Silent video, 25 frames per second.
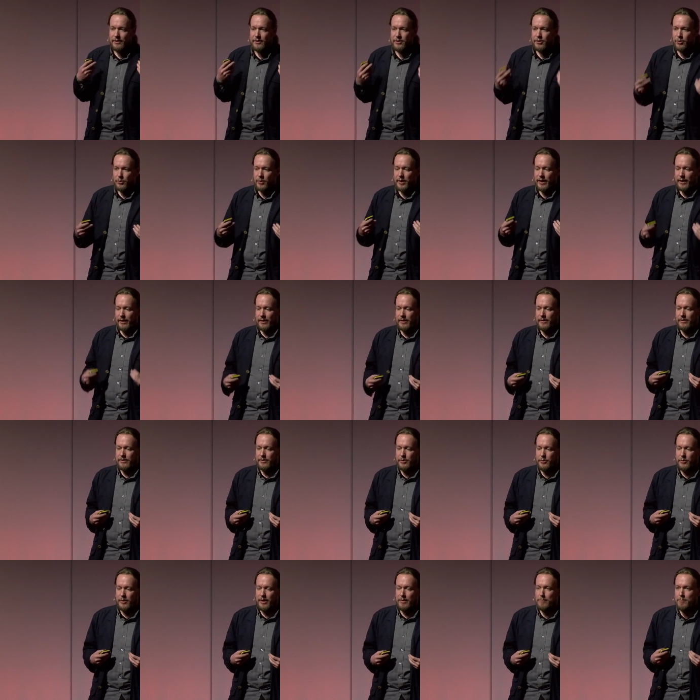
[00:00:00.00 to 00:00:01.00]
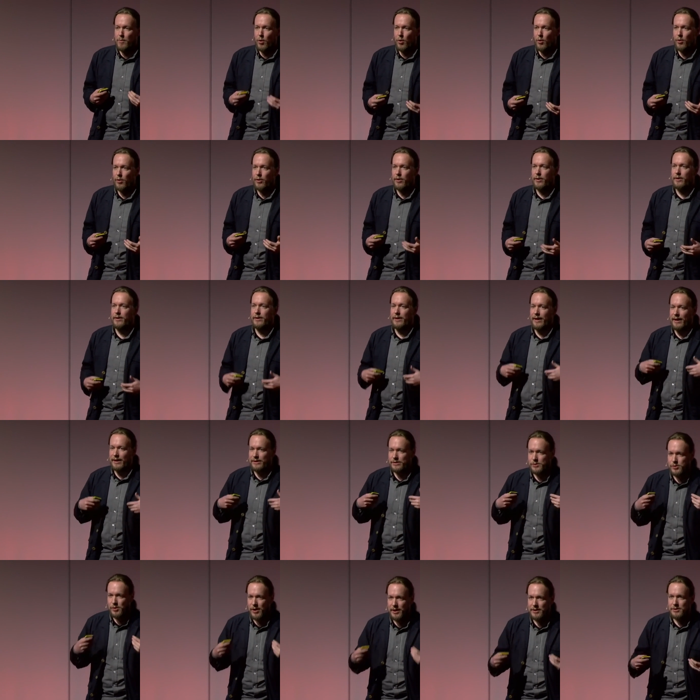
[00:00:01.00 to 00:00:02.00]
doing more
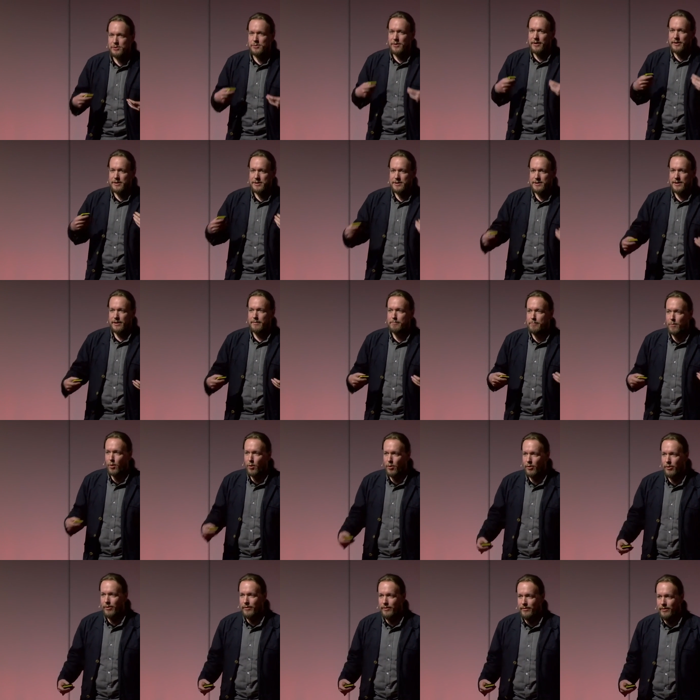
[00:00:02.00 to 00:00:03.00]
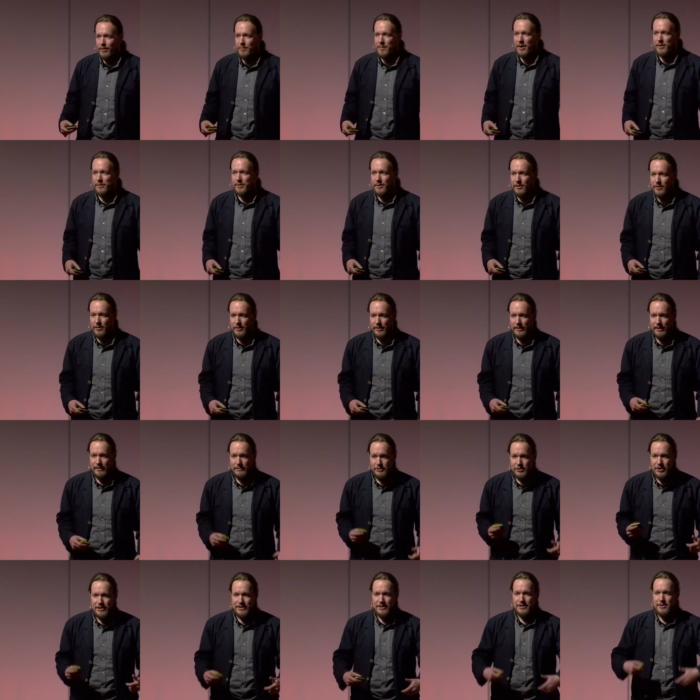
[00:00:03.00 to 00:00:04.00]
and trying to understand more about the content,
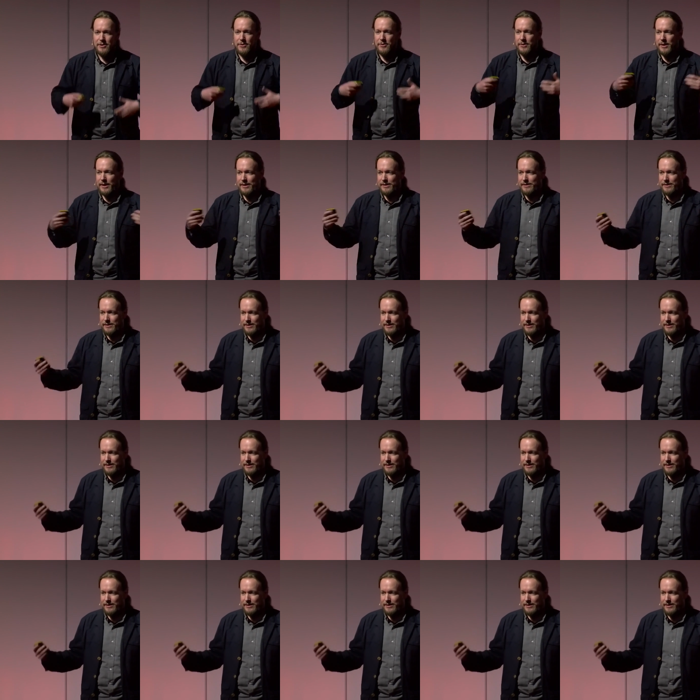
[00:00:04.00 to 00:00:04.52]
just so that